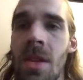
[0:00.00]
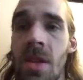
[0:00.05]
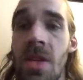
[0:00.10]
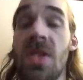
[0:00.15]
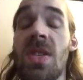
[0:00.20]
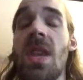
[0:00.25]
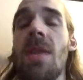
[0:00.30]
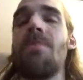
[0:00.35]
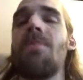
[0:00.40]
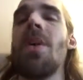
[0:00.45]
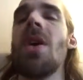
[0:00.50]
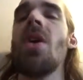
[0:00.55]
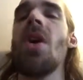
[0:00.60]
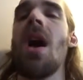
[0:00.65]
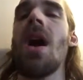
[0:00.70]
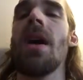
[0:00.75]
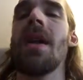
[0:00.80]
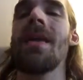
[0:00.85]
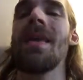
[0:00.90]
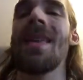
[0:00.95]
the
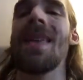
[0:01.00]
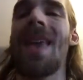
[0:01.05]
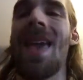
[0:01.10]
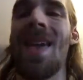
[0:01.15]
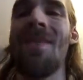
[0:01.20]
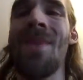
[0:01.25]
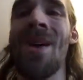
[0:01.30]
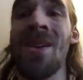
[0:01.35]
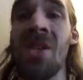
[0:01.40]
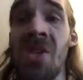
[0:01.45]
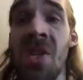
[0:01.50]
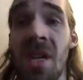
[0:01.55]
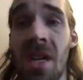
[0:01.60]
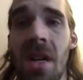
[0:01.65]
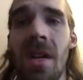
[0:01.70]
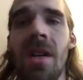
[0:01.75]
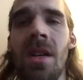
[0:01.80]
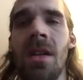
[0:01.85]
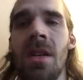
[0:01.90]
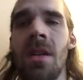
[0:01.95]
seatbelt came
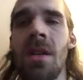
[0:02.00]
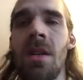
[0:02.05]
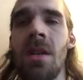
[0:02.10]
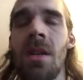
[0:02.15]
undone.